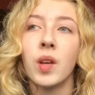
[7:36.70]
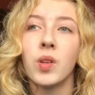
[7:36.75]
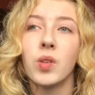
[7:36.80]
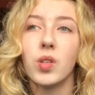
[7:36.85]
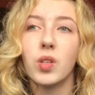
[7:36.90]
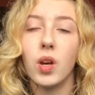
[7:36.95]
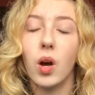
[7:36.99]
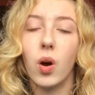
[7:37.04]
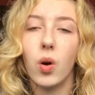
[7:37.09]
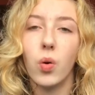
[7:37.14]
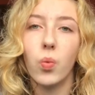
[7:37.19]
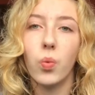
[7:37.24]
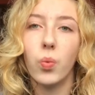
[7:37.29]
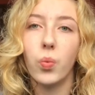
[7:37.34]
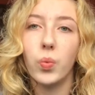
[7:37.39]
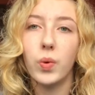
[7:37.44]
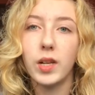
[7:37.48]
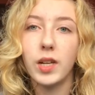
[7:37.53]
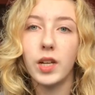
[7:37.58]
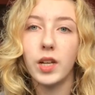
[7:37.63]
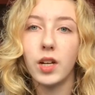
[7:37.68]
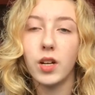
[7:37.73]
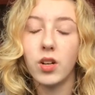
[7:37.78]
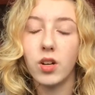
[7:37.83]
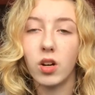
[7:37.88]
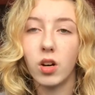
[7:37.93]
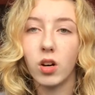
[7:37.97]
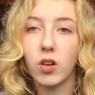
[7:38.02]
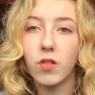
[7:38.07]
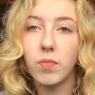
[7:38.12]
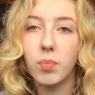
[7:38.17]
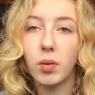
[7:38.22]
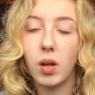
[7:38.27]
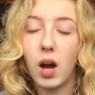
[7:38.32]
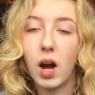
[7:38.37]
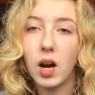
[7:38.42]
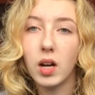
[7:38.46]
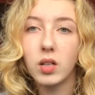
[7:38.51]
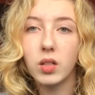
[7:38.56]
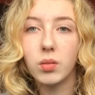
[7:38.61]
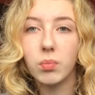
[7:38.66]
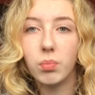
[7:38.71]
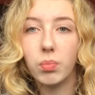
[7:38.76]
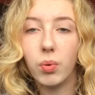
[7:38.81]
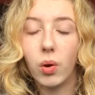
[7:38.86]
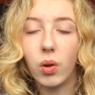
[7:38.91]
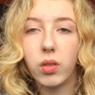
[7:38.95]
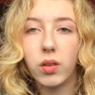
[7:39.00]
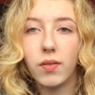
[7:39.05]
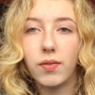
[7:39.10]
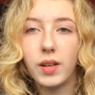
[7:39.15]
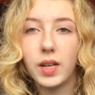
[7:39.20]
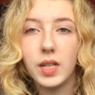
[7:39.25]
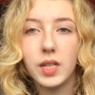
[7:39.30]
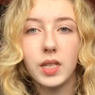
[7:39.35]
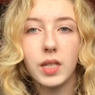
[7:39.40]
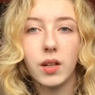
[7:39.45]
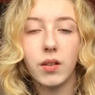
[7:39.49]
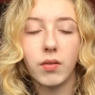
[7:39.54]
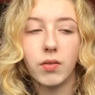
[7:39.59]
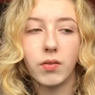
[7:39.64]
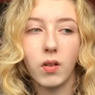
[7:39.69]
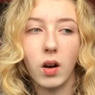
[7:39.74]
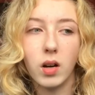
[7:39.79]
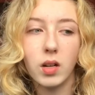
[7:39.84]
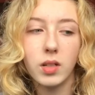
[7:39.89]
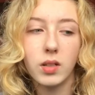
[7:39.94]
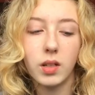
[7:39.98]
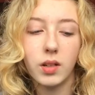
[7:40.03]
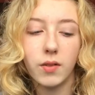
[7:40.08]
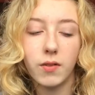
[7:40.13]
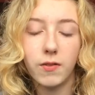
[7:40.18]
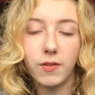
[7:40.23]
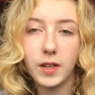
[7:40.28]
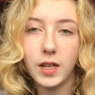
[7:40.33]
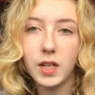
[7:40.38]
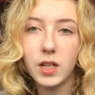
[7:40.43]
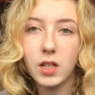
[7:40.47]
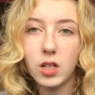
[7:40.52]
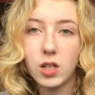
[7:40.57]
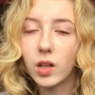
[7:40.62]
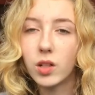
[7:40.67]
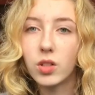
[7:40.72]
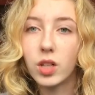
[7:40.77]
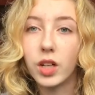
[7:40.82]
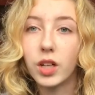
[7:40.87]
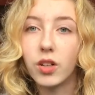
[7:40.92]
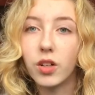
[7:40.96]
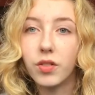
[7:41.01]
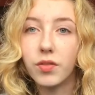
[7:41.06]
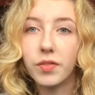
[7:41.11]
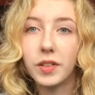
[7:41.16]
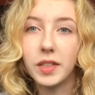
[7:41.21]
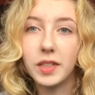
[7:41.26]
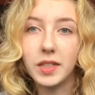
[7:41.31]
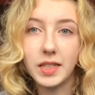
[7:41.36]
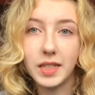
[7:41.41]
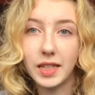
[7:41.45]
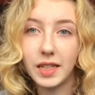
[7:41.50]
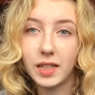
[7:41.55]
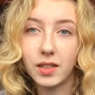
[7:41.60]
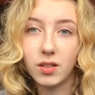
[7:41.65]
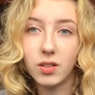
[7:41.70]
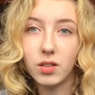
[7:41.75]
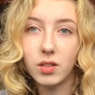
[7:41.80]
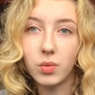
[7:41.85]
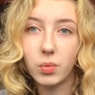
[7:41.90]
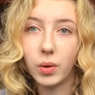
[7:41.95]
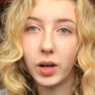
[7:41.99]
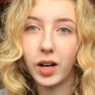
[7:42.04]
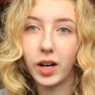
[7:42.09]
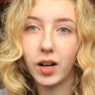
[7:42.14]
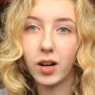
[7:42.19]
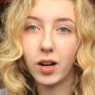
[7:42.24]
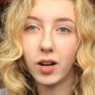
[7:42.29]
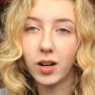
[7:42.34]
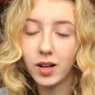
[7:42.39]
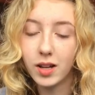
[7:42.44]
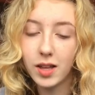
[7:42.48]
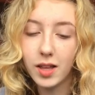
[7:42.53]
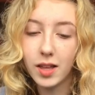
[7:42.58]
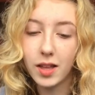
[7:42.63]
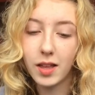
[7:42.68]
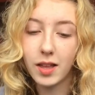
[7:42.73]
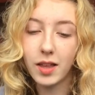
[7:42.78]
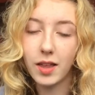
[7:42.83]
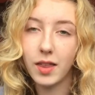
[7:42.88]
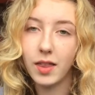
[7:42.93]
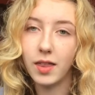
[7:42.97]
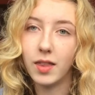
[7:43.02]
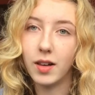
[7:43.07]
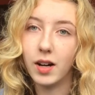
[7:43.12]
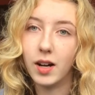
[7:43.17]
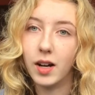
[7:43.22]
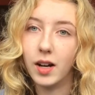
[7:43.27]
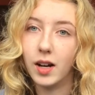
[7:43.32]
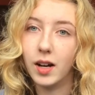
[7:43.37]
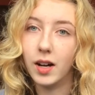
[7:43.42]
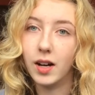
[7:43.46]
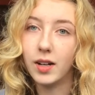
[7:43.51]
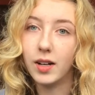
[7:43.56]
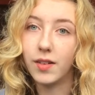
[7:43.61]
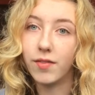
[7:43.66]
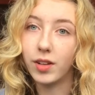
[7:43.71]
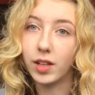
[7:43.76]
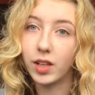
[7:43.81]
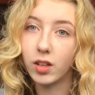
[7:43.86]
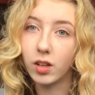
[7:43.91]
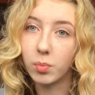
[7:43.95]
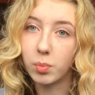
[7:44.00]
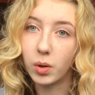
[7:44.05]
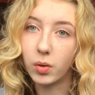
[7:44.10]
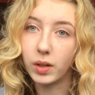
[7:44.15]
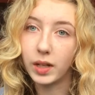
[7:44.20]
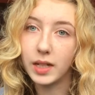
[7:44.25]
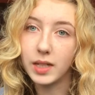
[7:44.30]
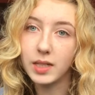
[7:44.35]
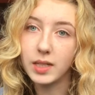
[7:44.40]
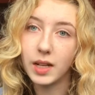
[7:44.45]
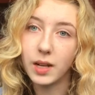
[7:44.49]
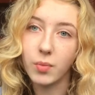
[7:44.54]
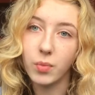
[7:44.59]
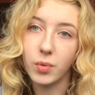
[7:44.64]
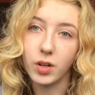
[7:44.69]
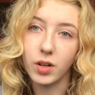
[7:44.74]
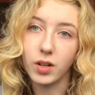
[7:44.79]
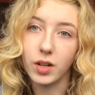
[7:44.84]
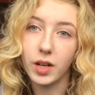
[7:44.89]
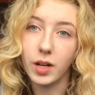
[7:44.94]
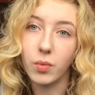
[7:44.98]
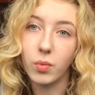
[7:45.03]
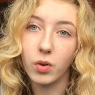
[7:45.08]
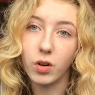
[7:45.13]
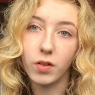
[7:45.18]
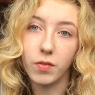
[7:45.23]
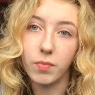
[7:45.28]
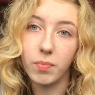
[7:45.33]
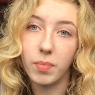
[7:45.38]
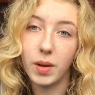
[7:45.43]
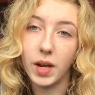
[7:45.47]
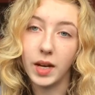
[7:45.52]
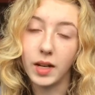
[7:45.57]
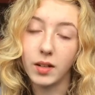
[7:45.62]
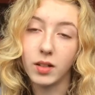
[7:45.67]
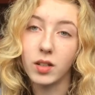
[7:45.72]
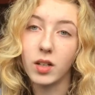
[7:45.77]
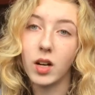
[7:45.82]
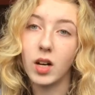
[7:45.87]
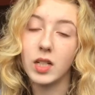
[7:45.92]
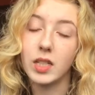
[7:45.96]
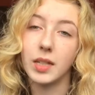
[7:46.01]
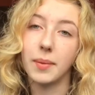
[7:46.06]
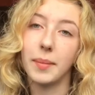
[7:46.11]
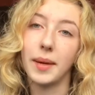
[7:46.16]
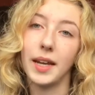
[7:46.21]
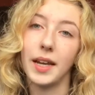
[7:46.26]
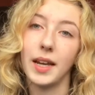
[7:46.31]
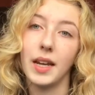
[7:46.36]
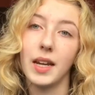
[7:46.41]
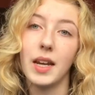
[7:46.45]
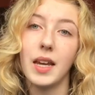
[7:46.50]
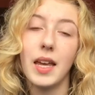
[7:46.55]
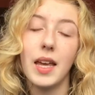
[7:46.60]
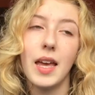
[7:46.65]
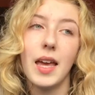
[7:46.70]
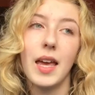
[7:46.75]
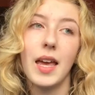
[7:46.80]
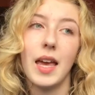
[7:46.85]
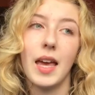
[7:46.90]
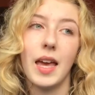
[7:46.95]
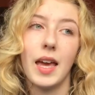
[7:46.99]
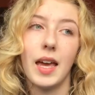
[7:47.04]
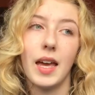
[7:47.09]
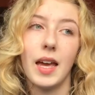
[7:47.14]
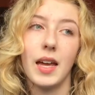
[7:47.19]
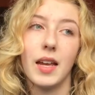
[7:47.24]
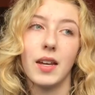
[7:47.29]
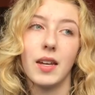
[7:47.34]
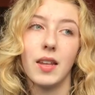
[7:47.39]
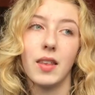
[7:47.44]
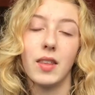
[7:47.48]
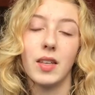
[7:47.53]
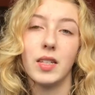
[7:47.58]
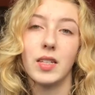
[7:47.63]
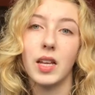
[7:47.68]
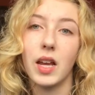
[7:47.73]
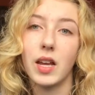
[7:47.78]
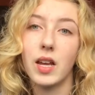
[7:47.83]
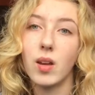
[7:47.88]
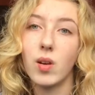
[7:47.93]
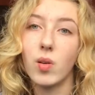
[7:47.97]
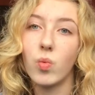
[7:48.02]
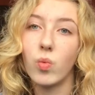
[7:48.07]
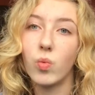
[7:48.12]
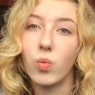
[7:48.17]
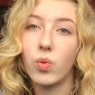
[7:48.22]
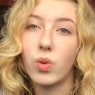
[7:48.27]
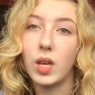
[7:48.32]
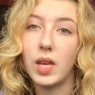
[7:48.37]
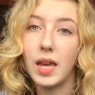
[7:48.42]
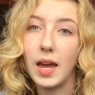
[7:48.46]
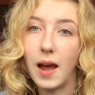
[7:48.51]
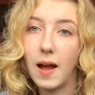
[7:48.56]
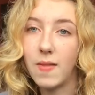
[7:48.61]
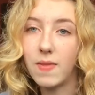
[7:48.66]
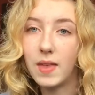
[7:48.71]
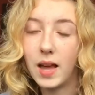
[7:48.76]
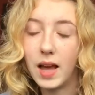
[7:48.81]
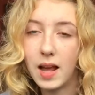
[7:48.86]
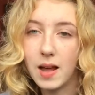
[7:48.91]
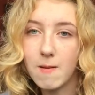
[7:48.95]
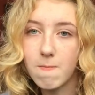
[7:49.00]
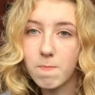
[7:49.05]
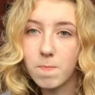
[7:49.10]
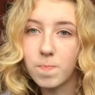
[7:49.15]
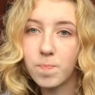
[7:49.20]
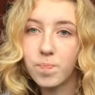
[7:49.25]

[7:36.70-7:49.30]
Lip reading: So we nerve blocked both of his front feet so that he couldn't feel his heels where the navicular bone is and where it would have been causing pain. And the second he had that